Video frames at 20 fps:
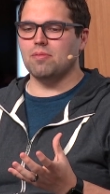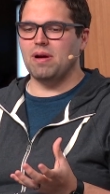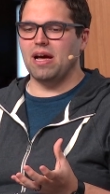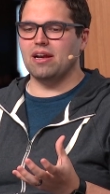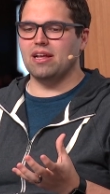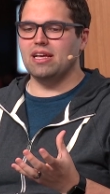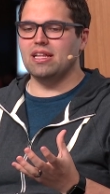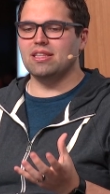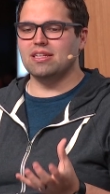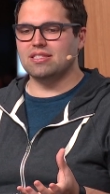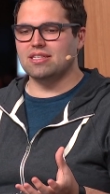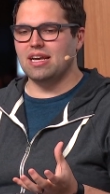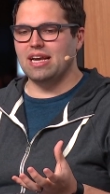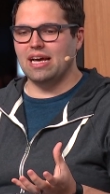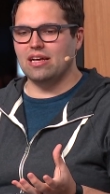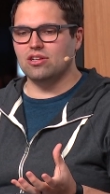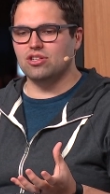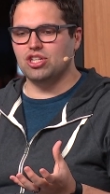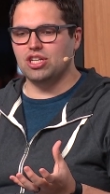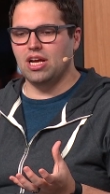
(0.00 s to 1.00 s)
about it in this
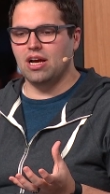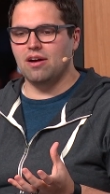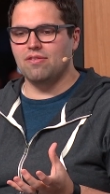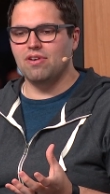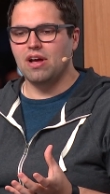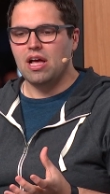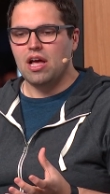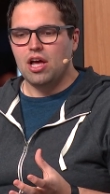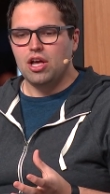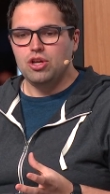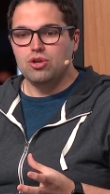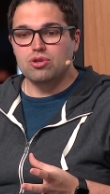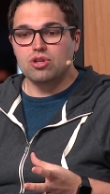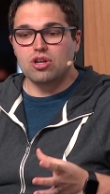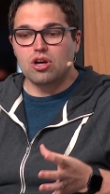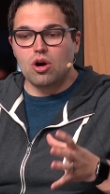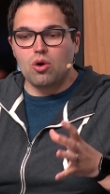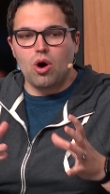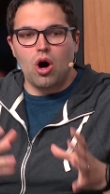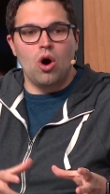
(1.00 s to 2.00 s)
analogy of you could
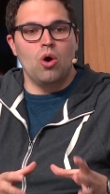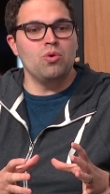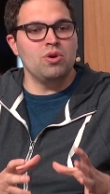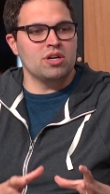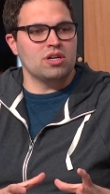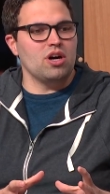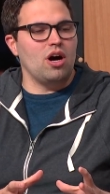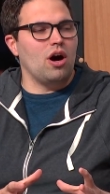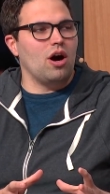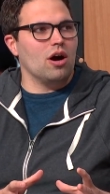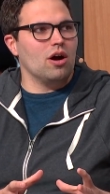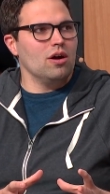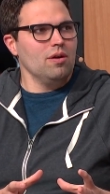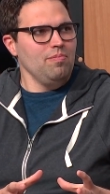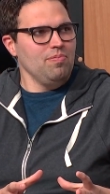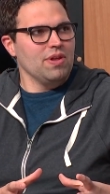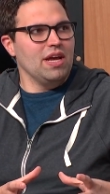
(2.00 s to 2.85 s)
go own a car,